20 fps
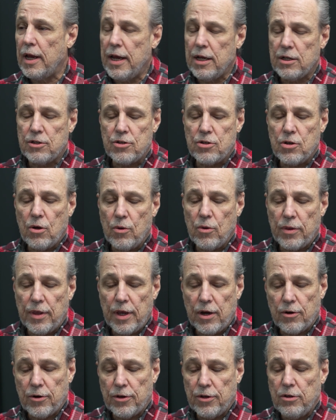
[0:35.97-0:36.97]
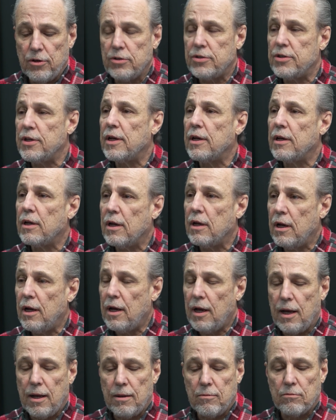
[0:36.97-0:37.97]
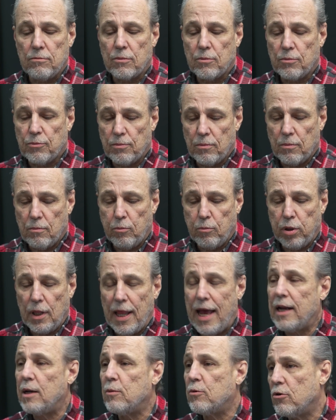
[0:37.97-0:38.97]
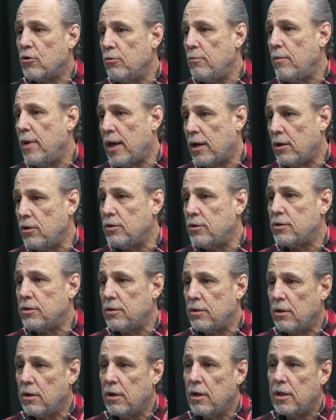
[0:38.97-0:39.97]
And so they're using platinum group metals,